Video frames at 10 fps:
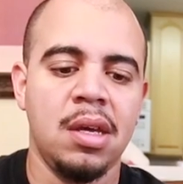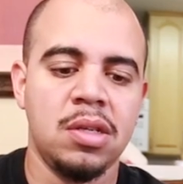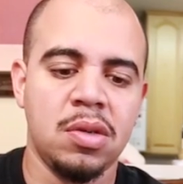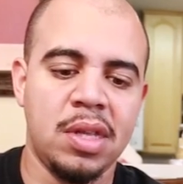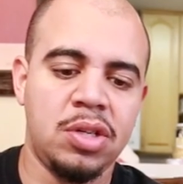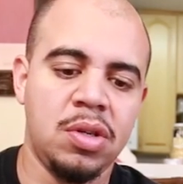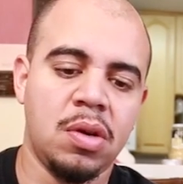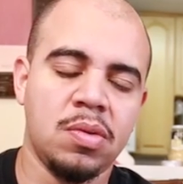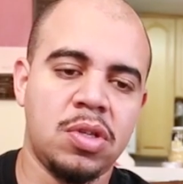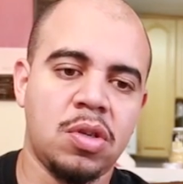so that you
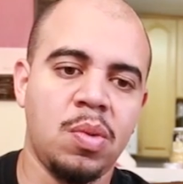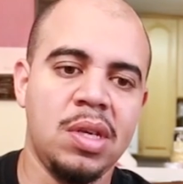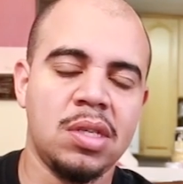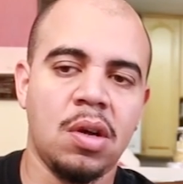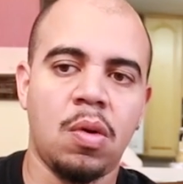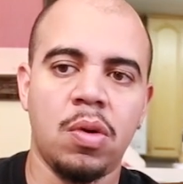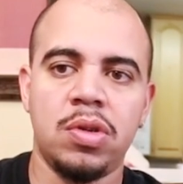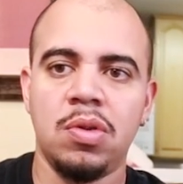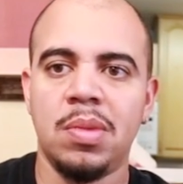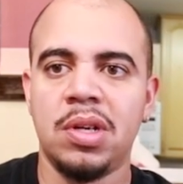don't squeeze the core
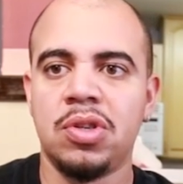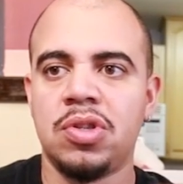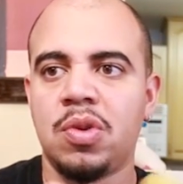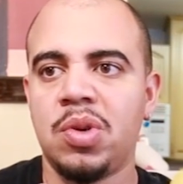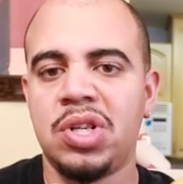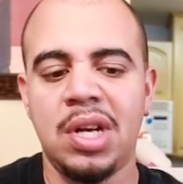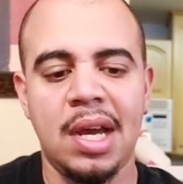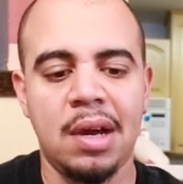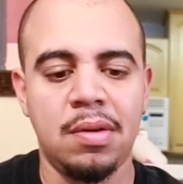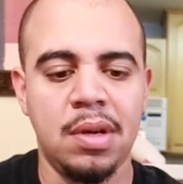too much or squish it
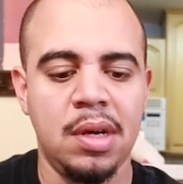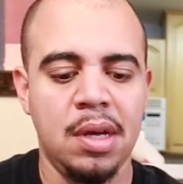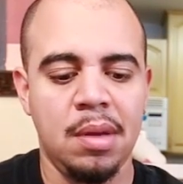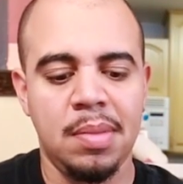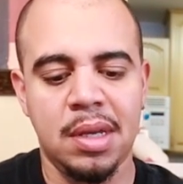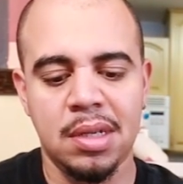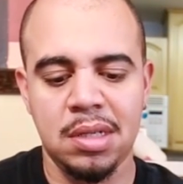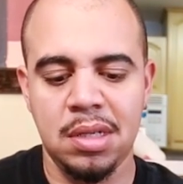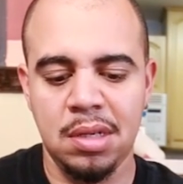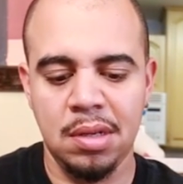down, because